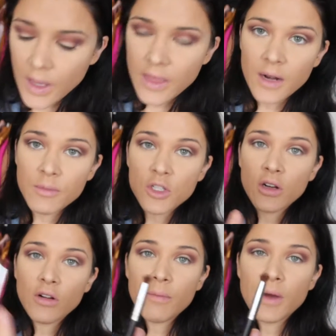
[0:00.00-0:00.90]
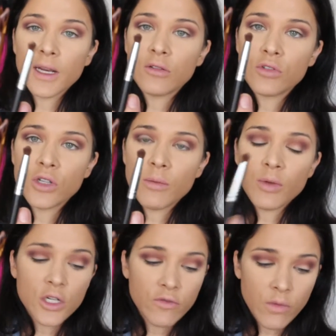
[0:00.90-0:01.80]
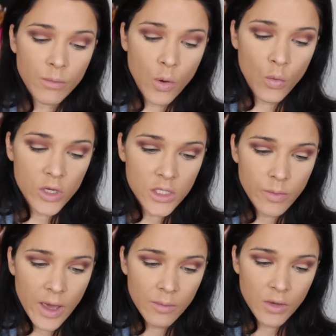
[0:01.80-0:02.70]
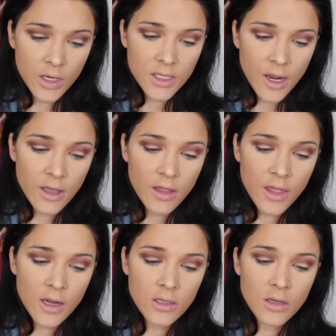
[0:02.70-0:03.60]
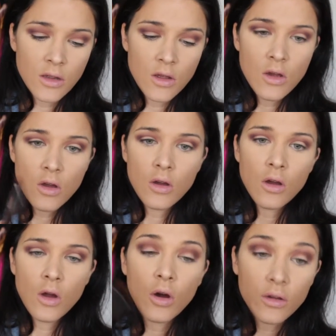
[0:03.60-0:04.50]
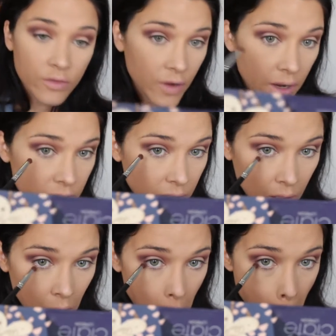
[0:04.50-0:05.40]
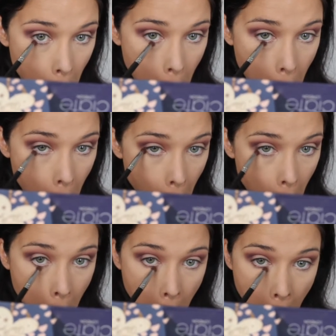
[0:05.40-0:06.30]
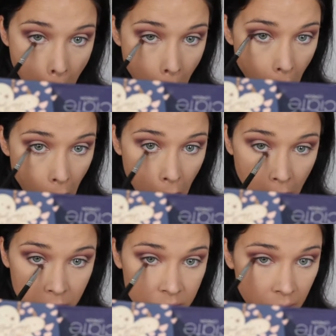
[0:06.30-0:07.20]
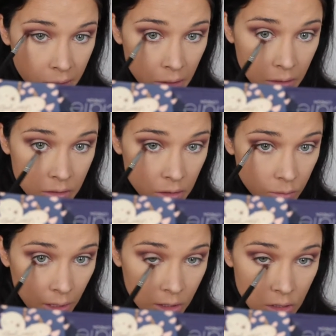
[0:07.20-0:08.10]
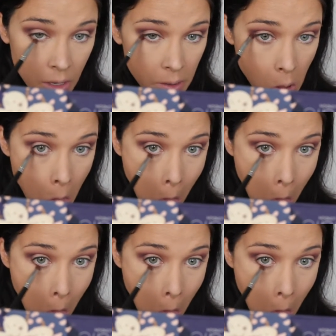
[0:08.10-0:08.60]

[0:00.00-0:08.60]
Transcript: And then I'm just going to grab my little dome brush from Wasp and I'm going to take that On Fire colour and take it underneath my lash line.